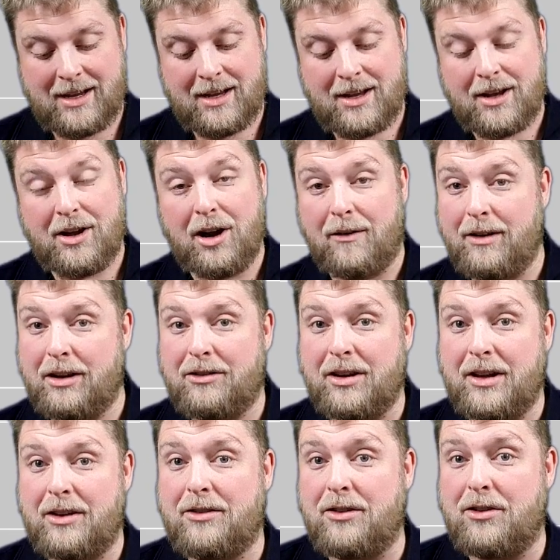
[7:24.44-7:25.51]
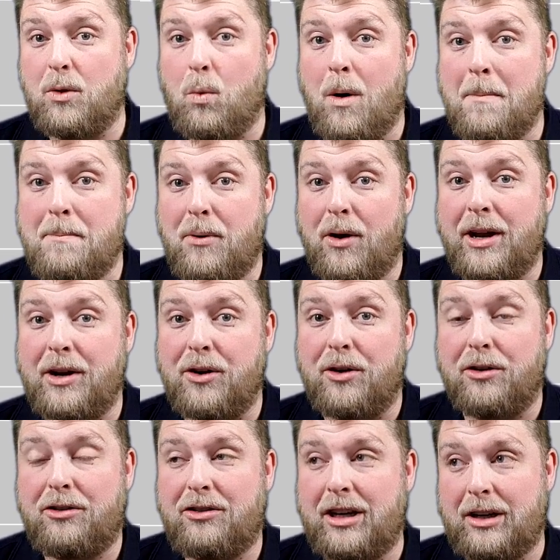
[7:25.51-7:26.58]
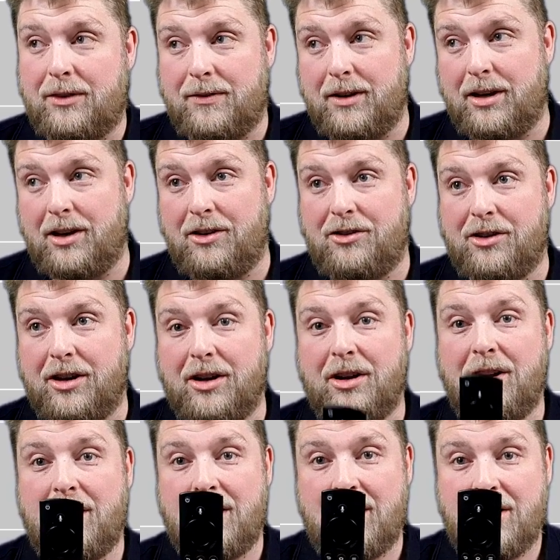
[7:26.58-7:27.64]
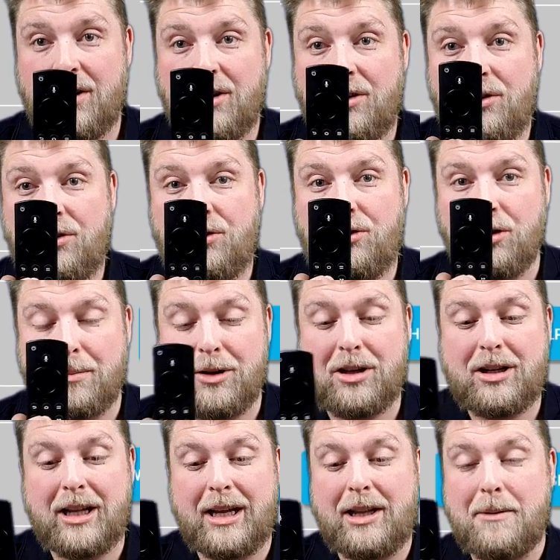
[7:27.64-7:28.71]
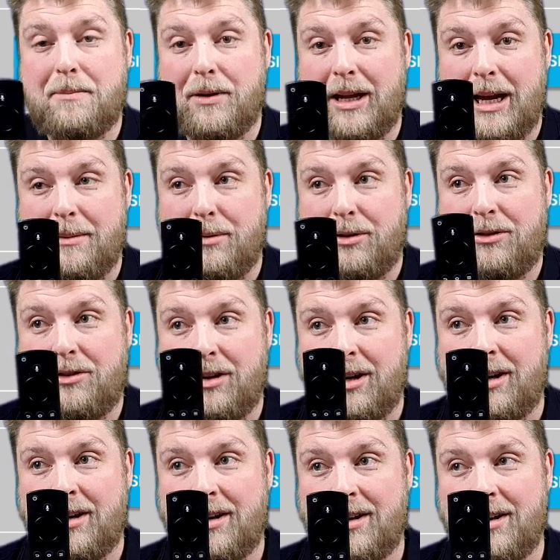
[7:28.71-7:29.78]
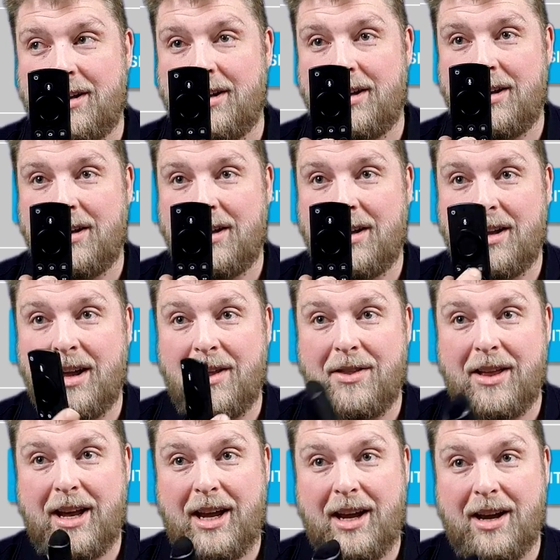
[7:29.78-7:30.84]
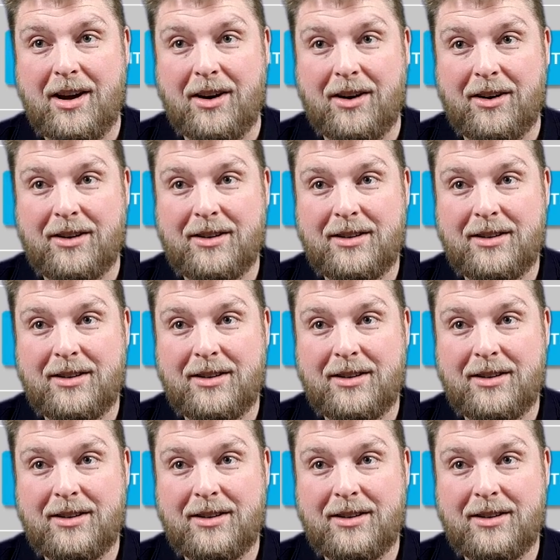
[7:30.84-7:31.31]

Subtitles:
And obviously this is the 1.06 version. Double click the play button. And there you go.